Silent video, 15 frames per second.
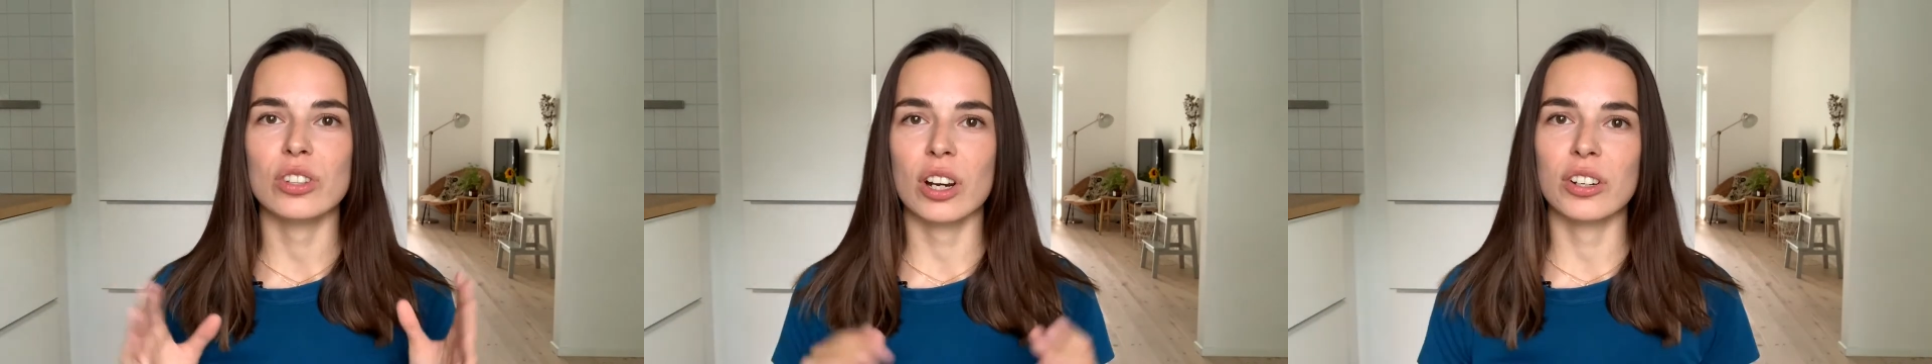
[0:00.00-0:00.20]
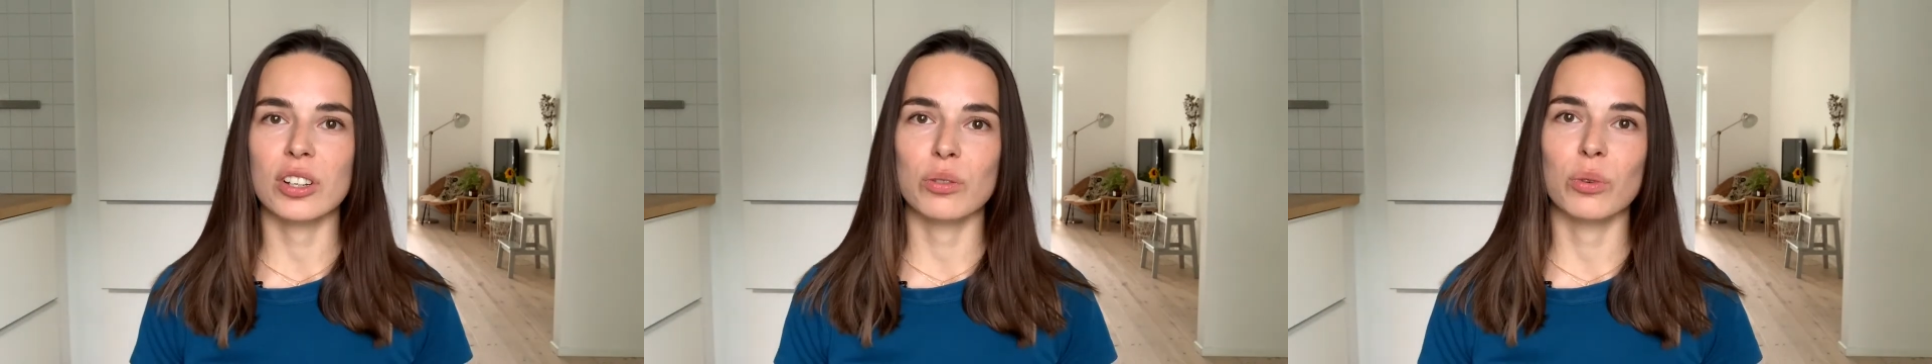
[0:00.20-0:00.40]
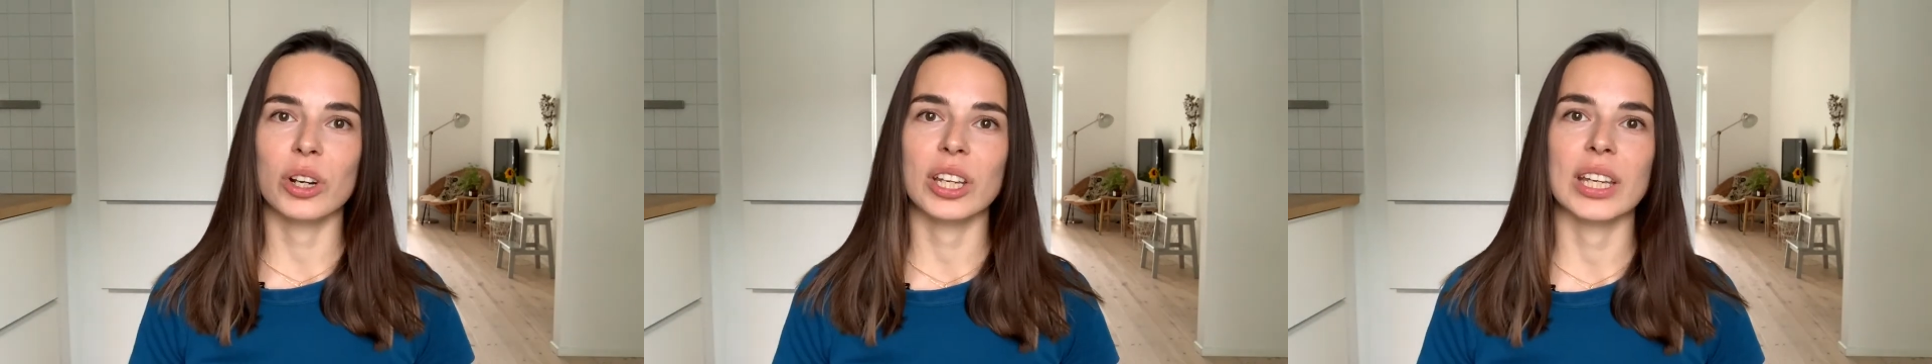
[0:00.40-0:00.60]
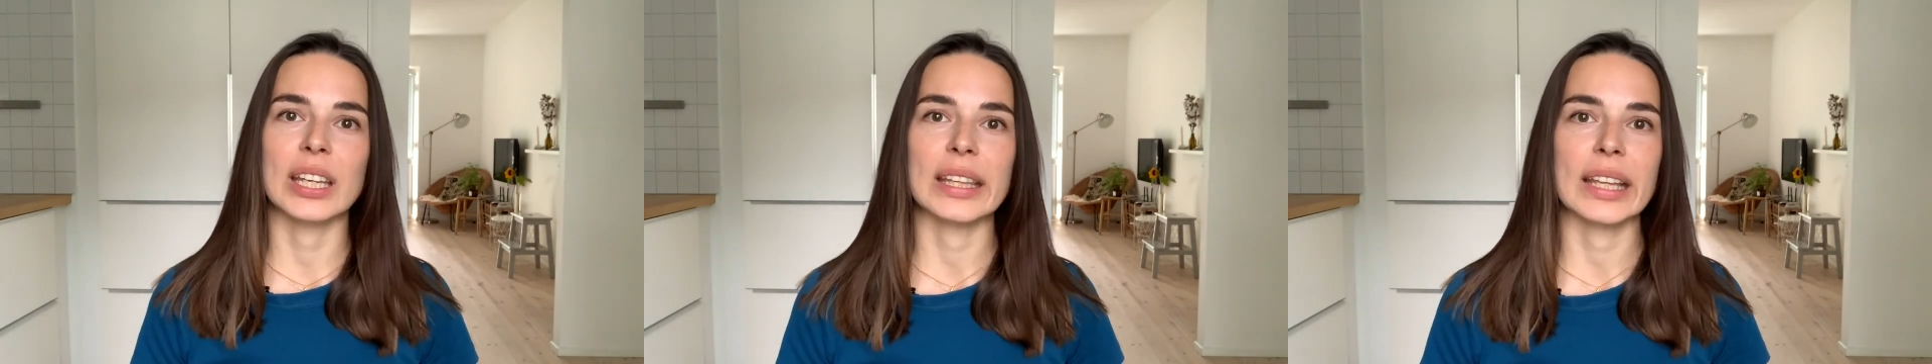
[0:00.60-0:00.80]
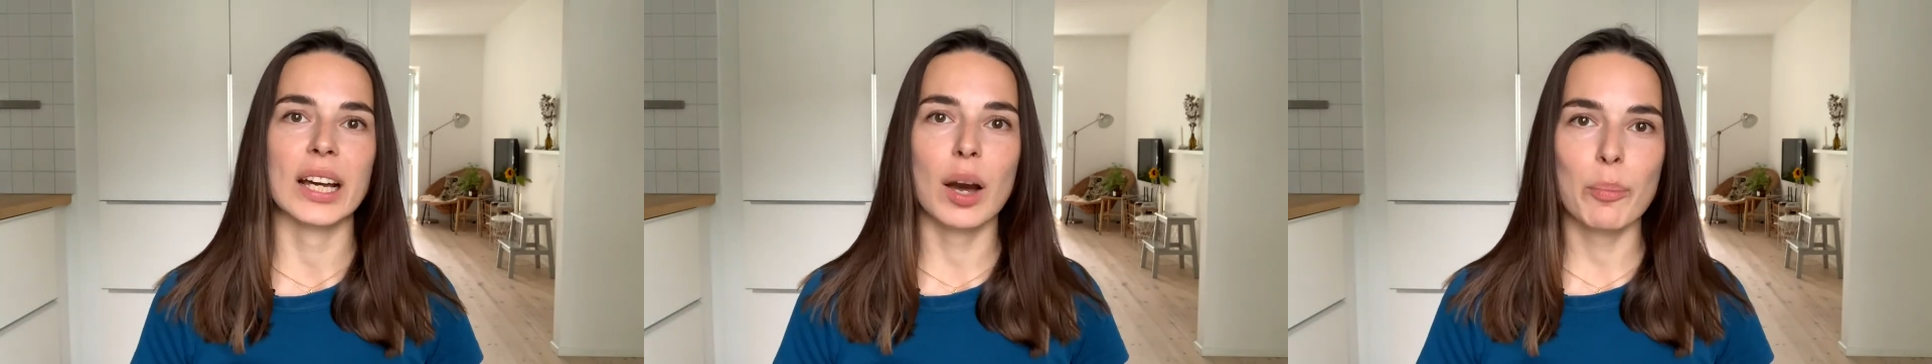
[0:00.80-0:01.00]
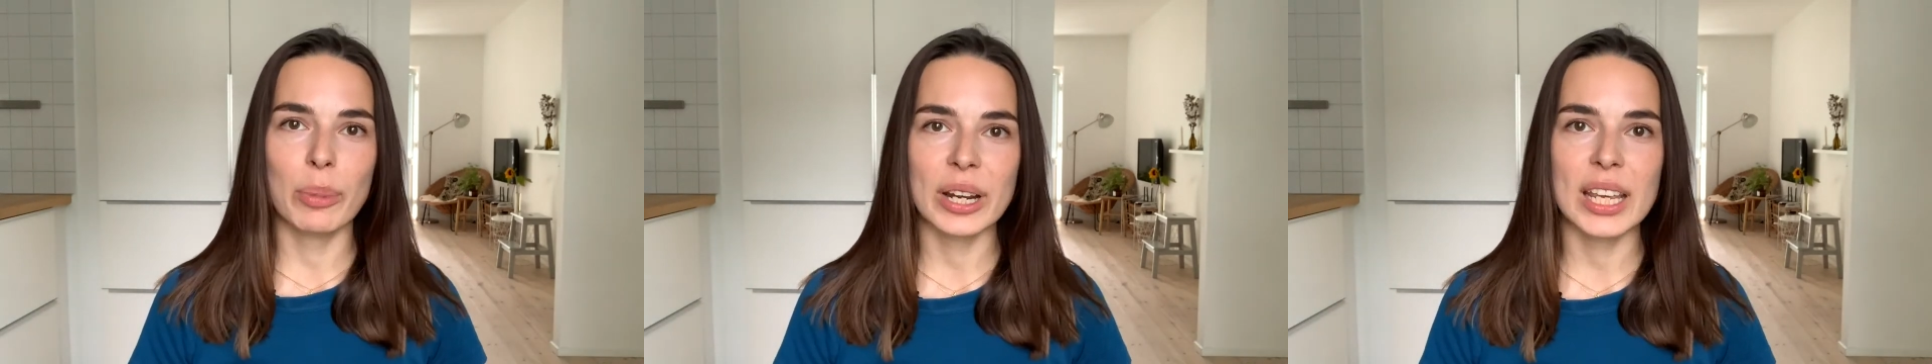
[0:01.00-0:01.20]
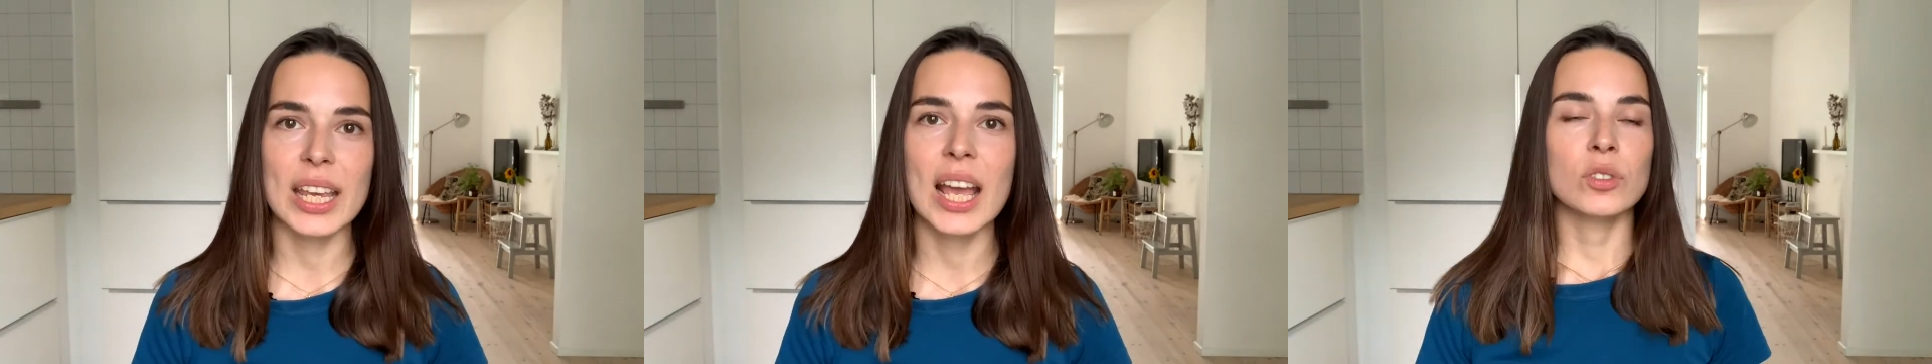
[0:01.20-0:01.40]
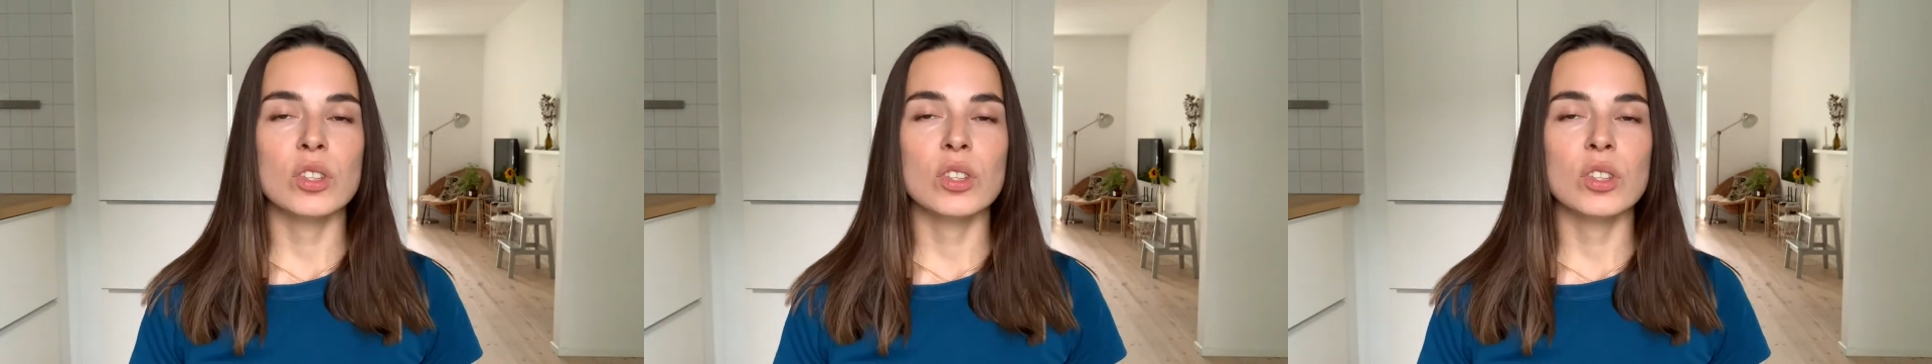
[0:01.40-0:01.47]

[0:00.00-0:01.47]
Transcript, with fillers: starting working in the company.